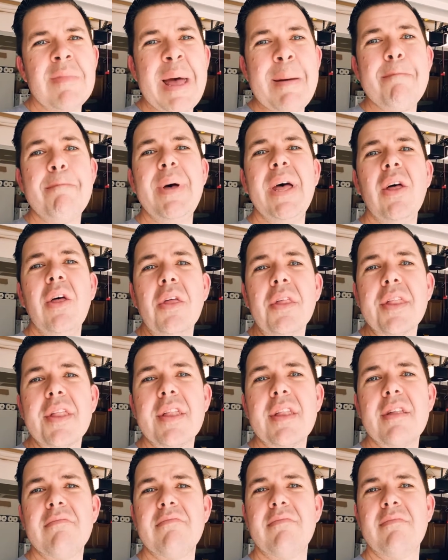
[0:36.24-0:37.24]

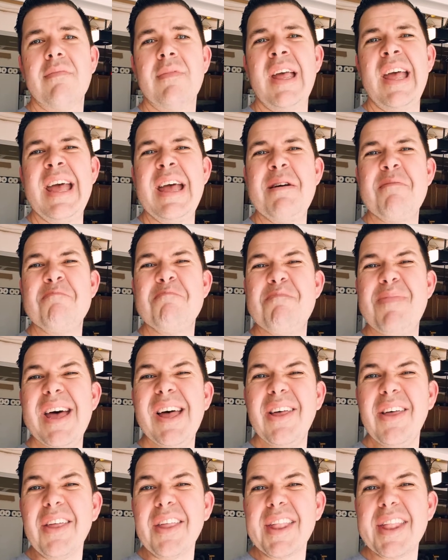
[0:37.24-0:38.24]
Bills.
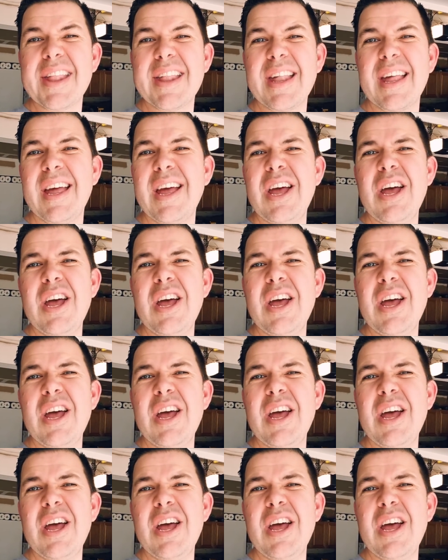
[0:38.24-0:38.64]
Bills.